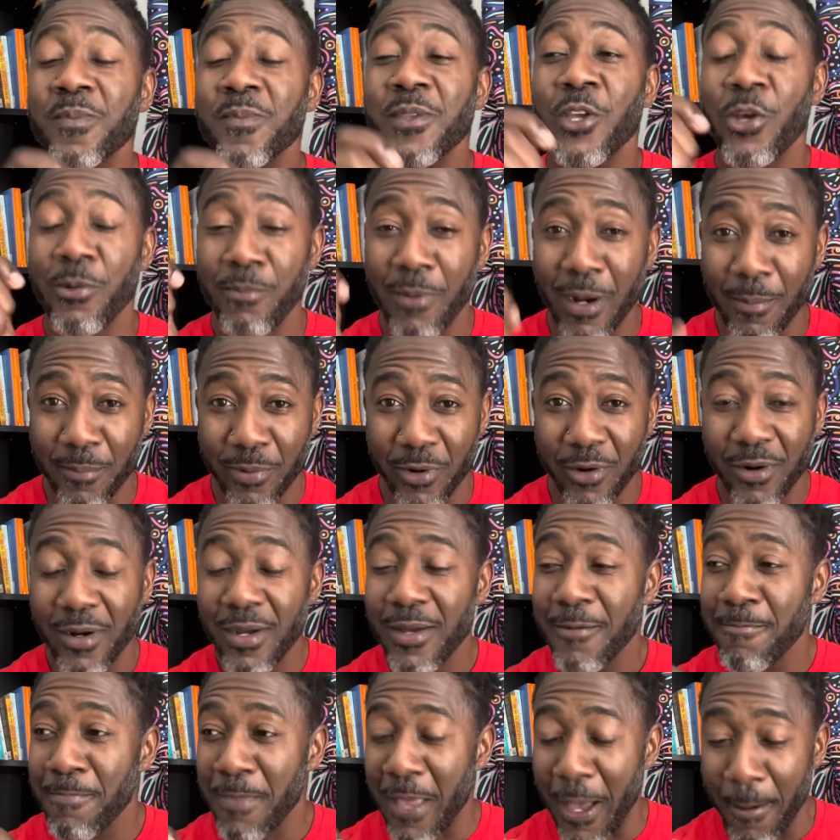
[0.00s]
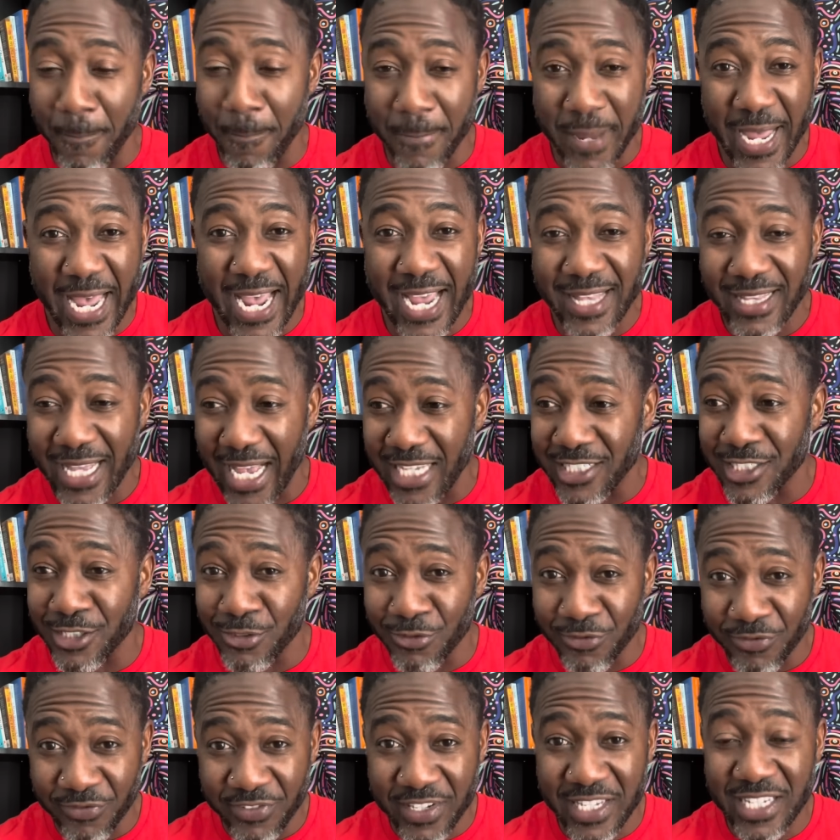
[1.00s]
Remember, a man has to
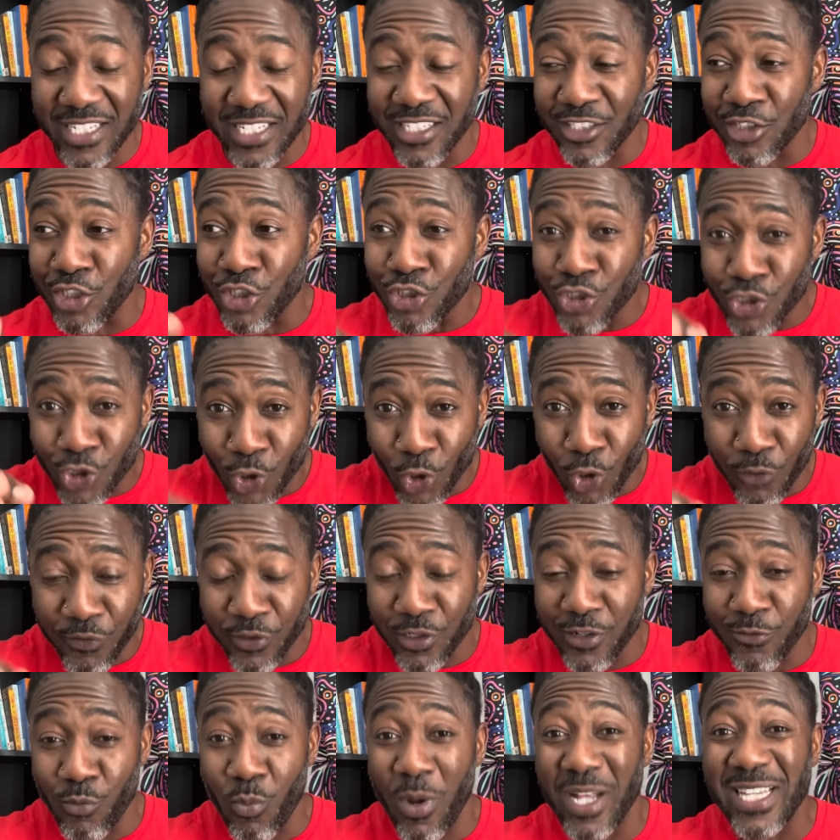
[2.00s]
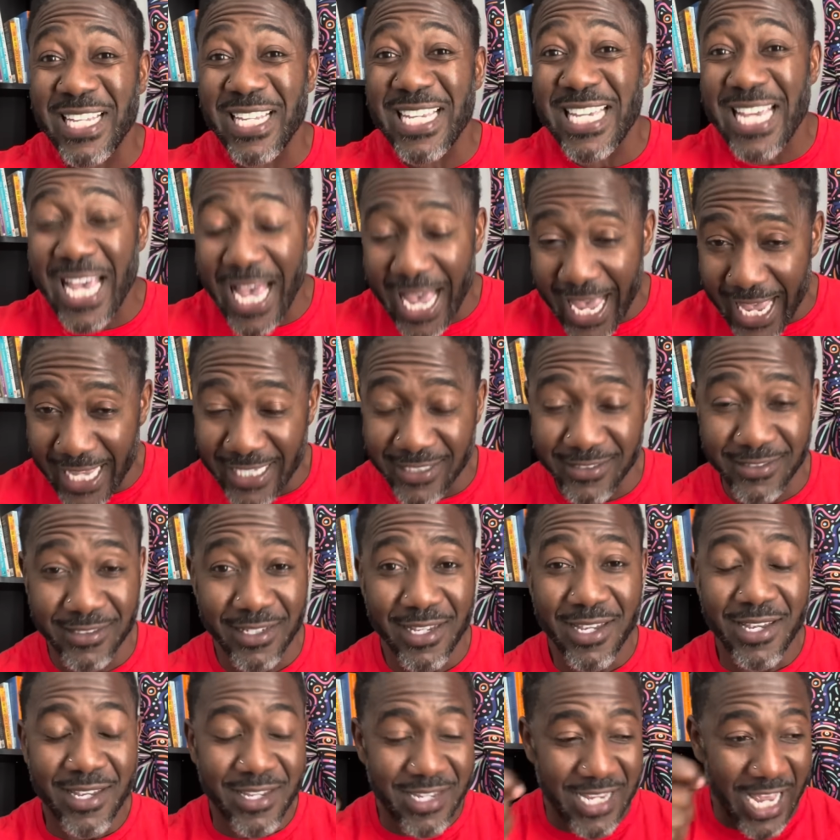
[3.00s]
feel deserving of what he has.
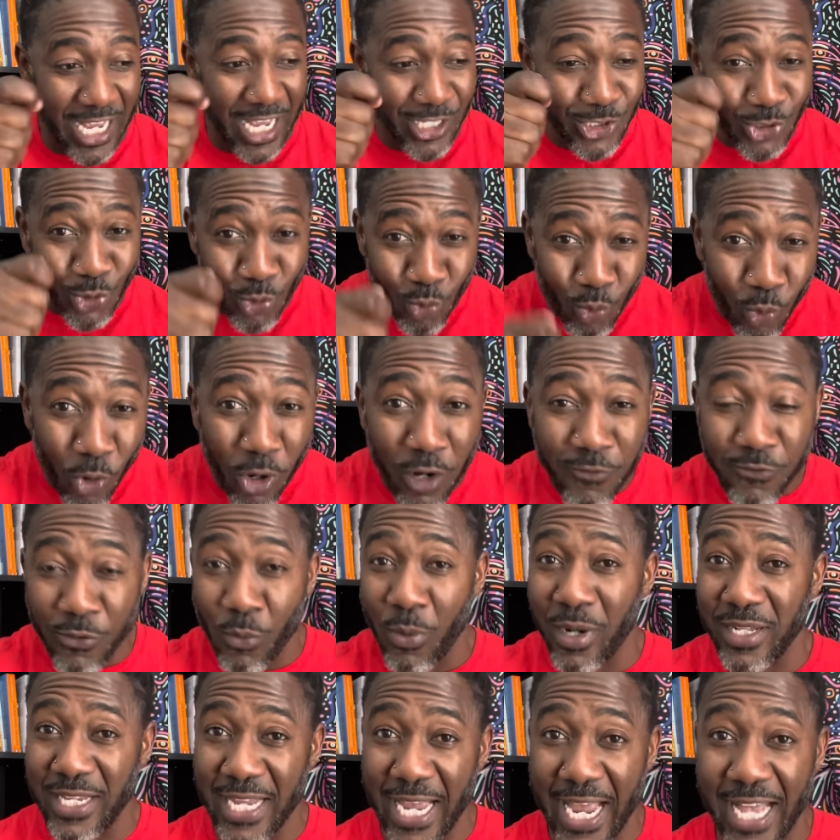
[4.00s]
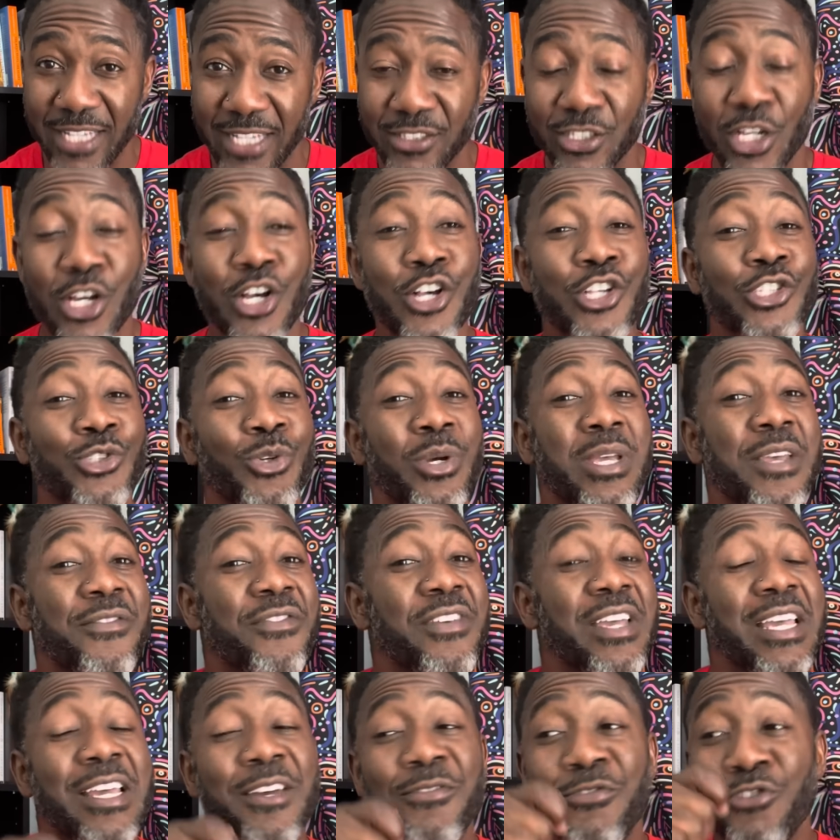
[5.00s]
He has to work for what he has. So
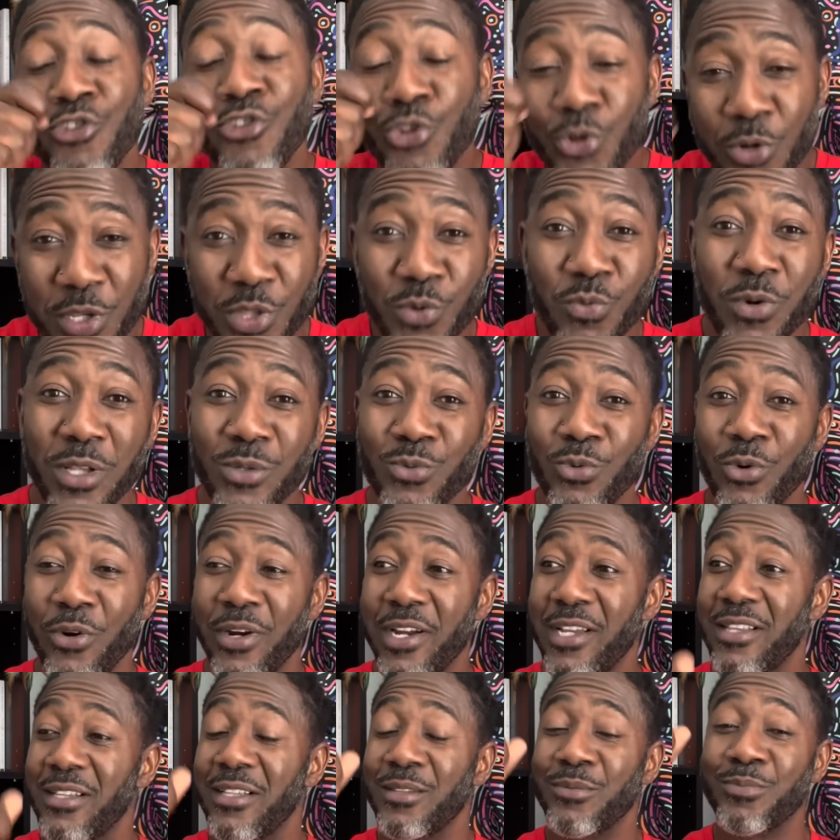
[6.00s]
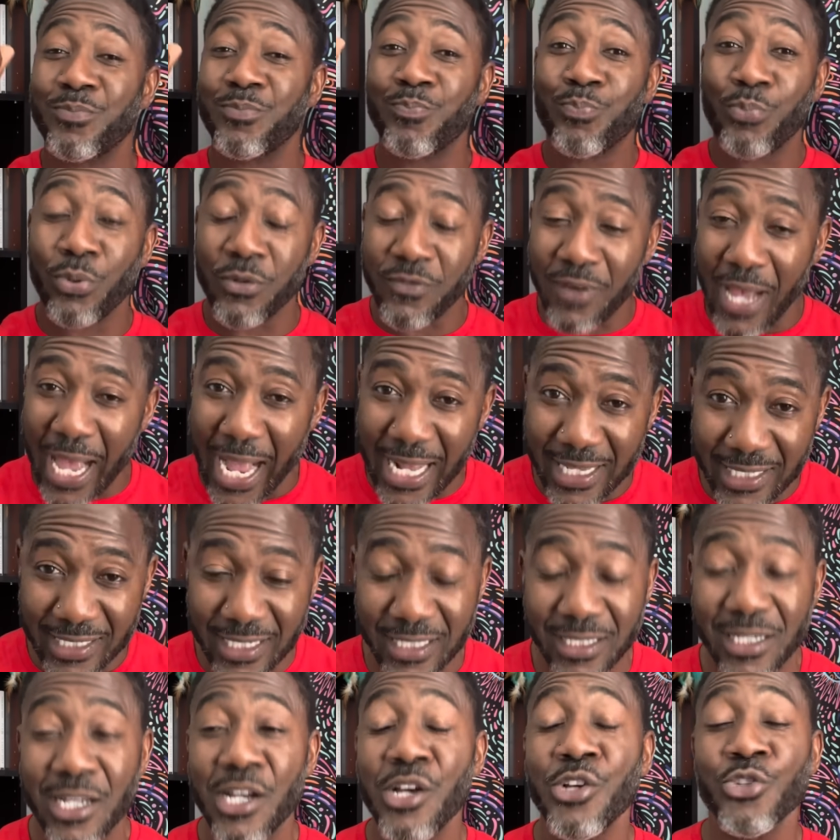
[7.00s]
if you're the one working and providing
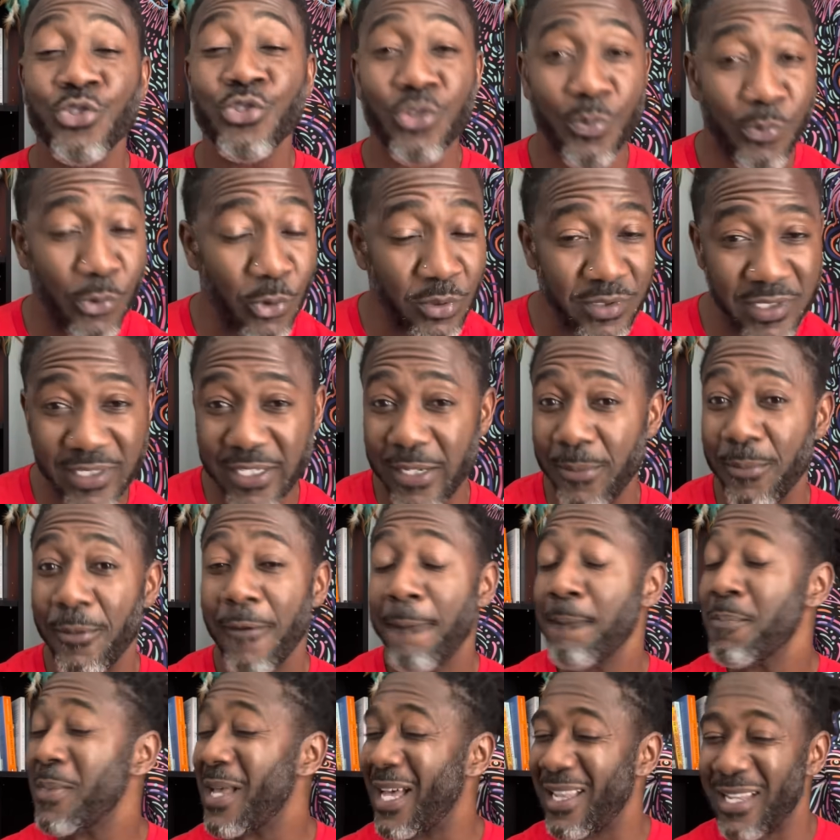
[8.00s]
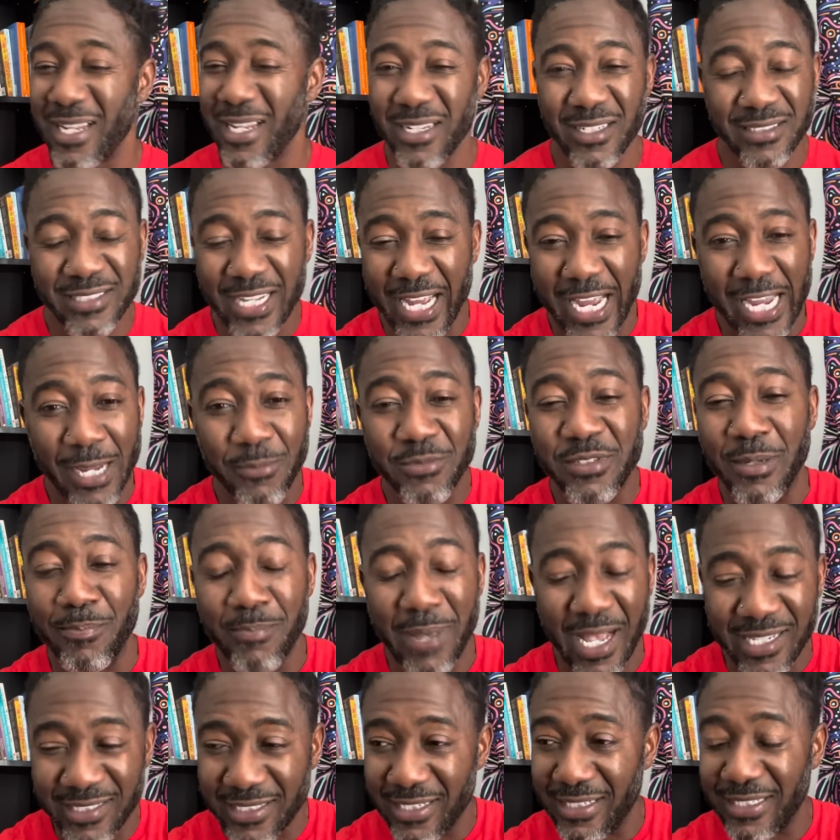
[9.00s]
and supporting him, a lot of times the
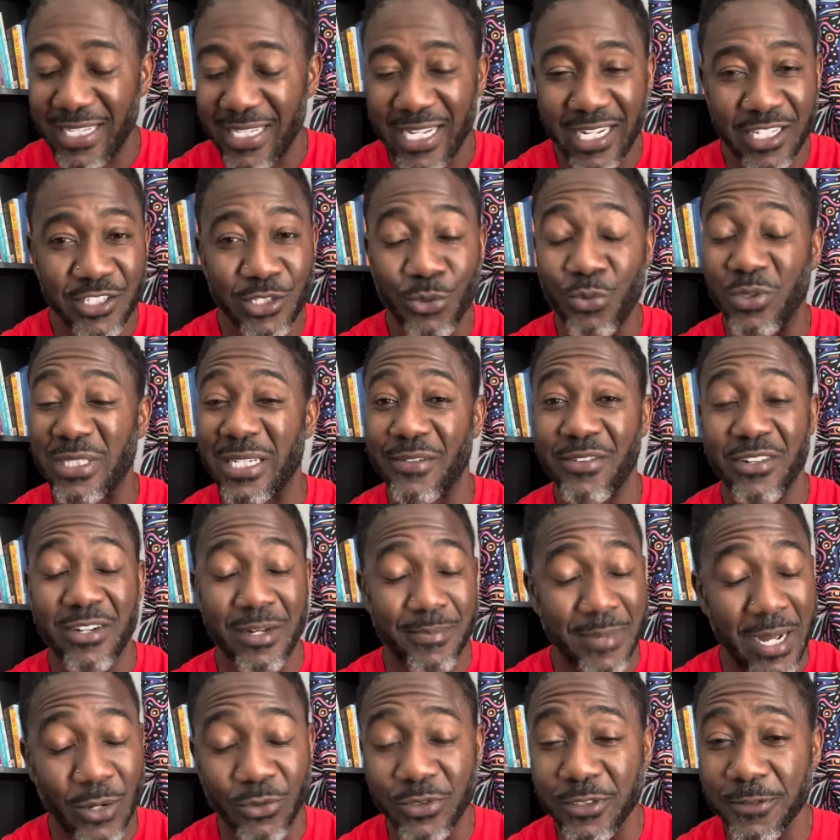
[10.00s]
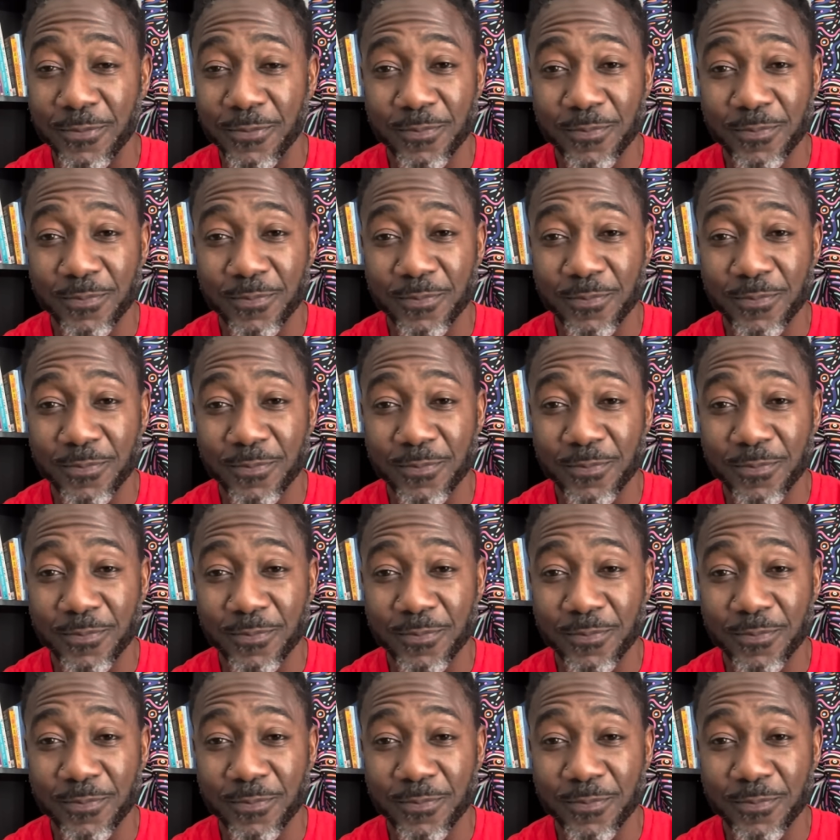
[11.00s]
masculine energy will never come out.